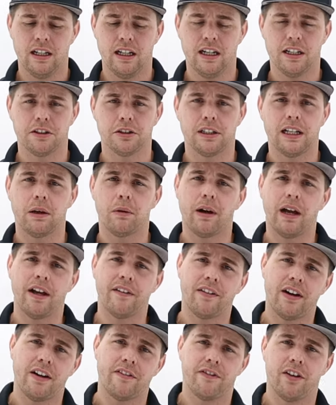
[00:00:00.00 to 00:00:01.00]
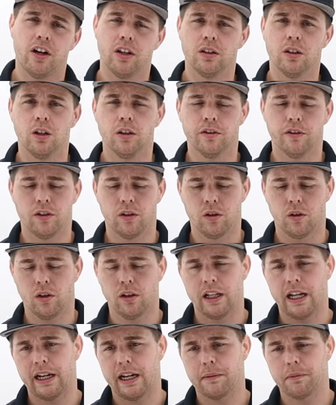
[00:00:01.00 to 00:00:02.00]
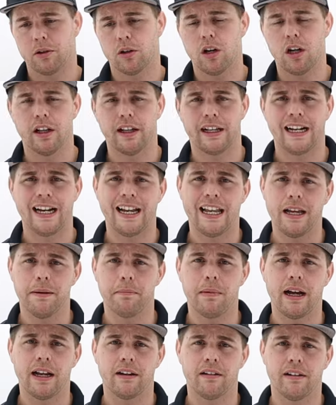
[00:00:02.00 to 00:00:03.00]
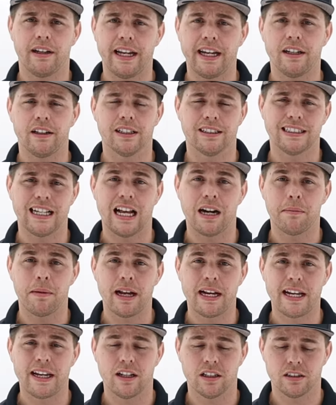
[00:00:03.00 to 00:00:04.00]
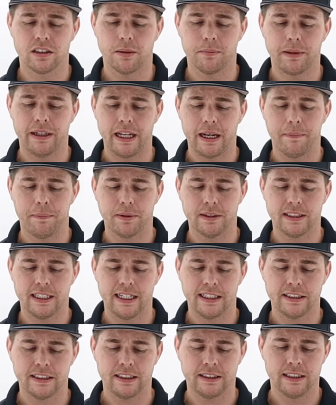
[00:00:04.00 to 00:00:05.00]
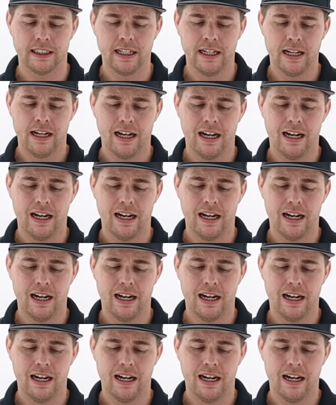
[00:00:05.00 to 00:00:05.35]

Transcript: Uh, so that way if I fall over or like I'm crawling and I hit my knee, the side of my knee on something, it protects it.